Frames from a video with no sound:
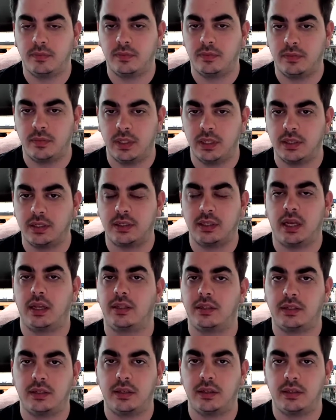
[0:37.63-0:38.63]
This
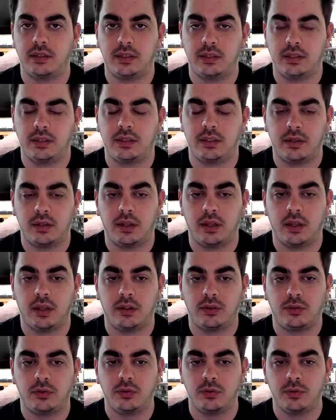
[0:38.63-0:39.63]
answers
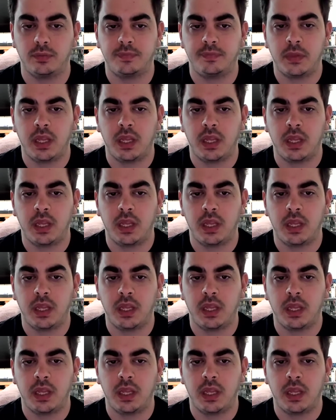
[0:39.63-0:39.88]
two.